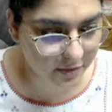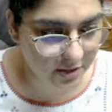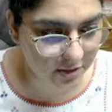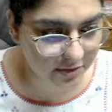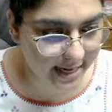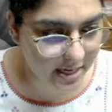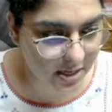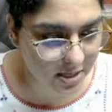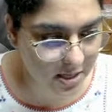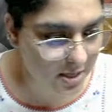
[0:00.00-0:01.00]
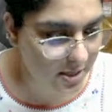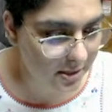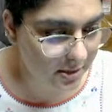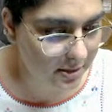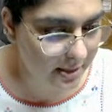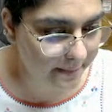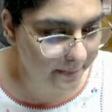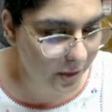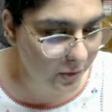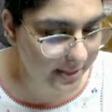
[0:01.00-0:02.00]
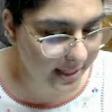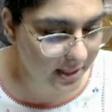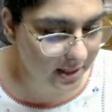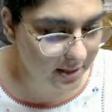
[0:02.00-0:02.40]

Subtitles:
full screen, some music.